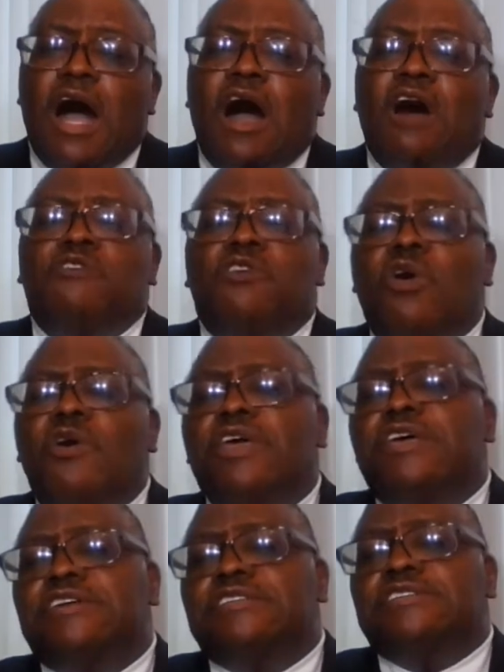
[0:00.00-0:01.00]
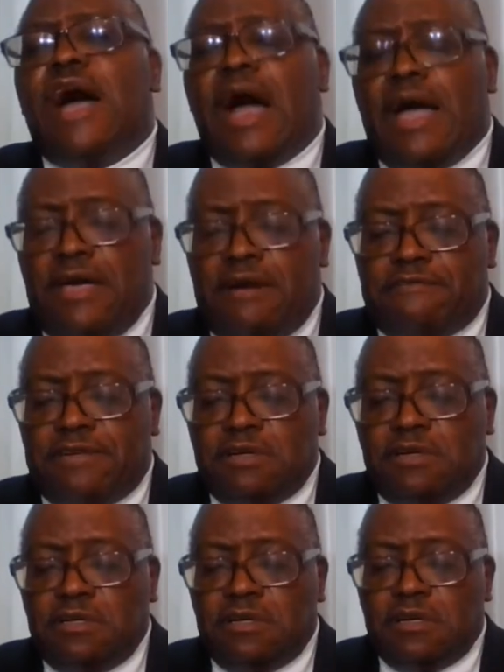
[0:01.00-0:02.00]
Herodias,
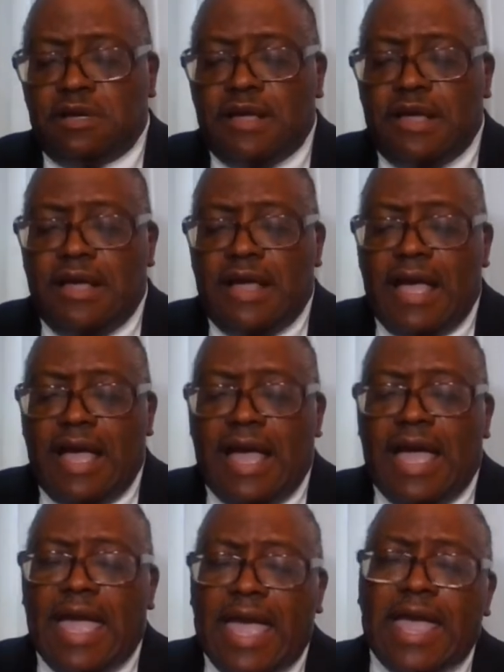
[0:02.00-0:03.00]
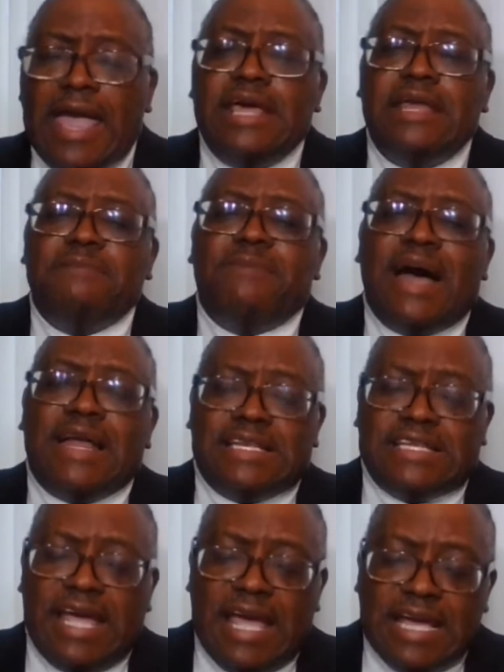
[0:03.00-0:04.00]
however, aided by
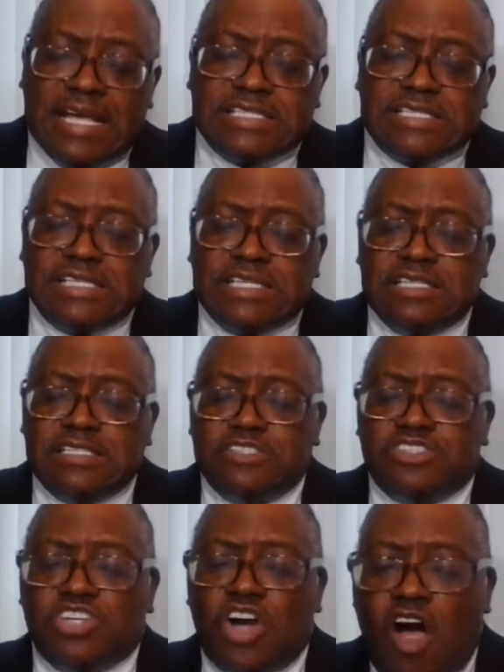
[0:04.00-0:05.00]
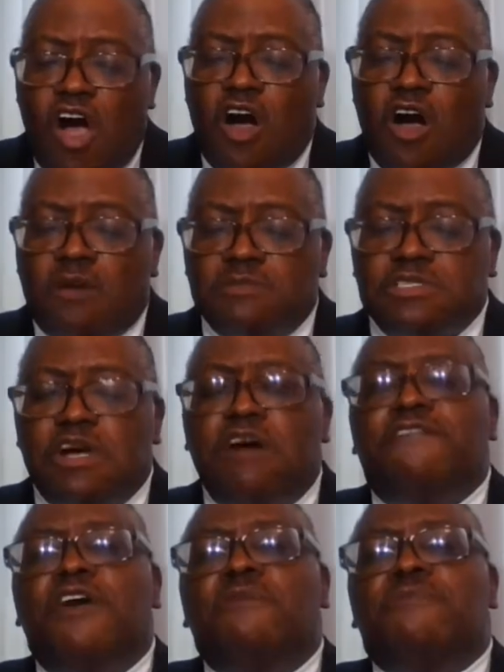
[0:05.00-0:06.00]
dancing charms
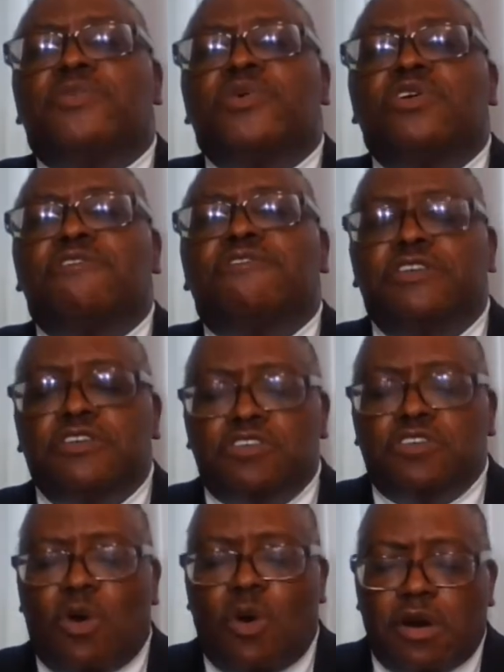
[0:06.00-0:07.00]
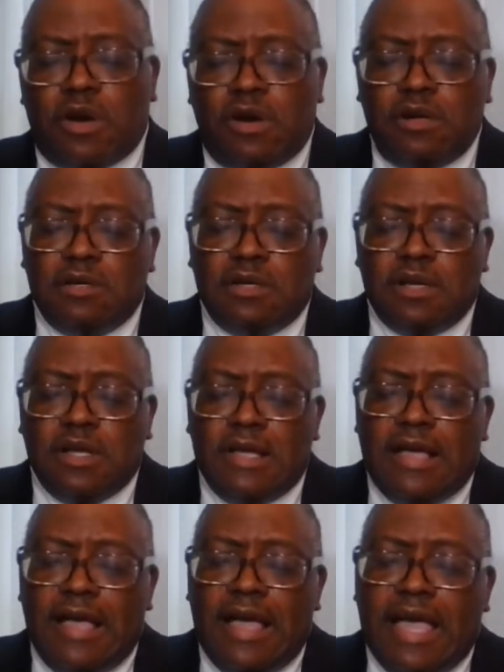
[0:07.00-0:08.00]
of her beautiful daughter
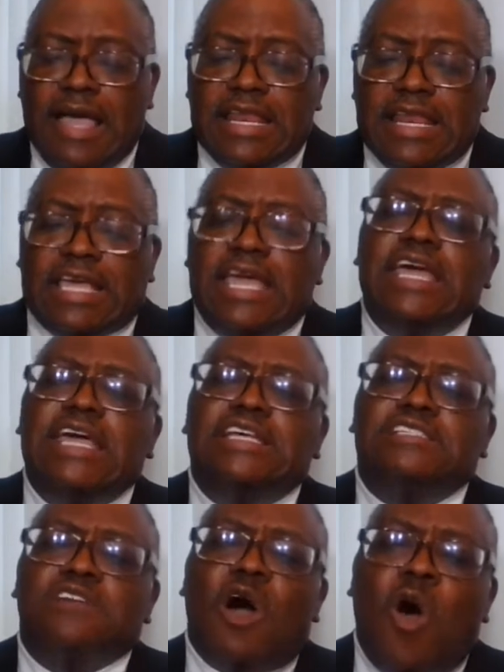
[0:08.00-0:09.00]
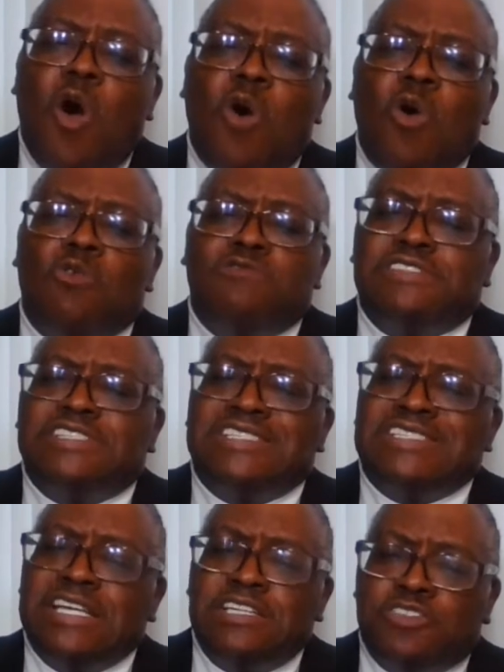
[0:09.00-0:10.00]
and the king's own
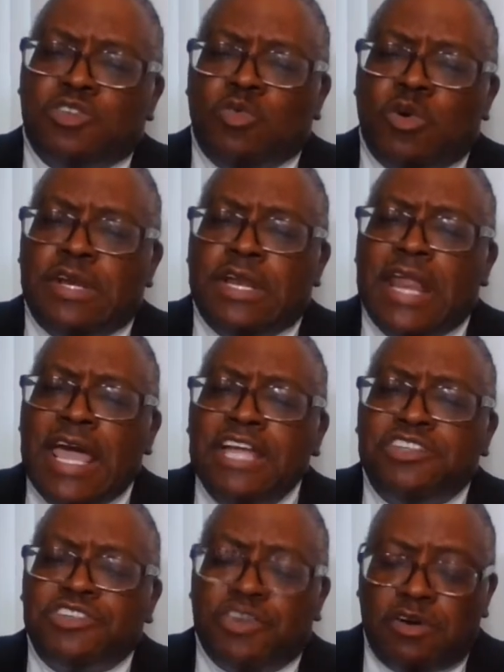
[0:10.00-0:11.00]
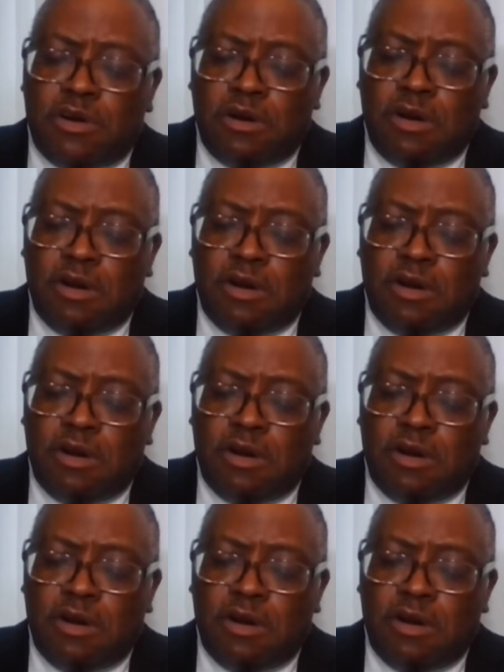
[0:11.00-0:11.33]
sensual nature,